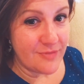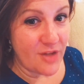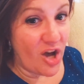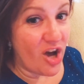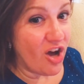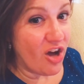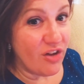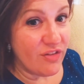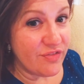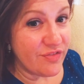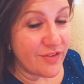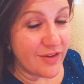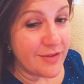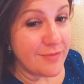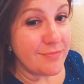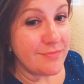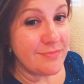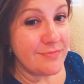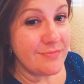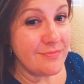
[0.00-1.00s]
All
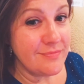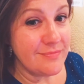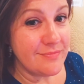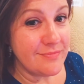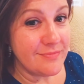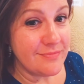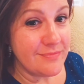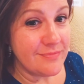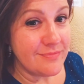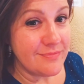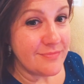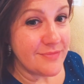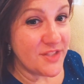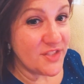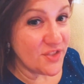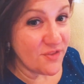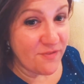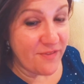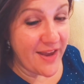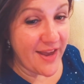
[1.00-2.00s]
from
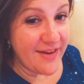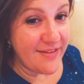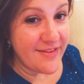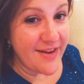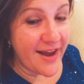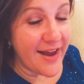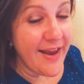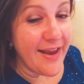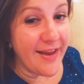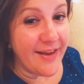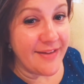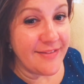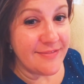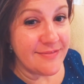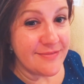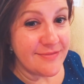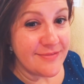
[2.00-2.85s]
this fad diet.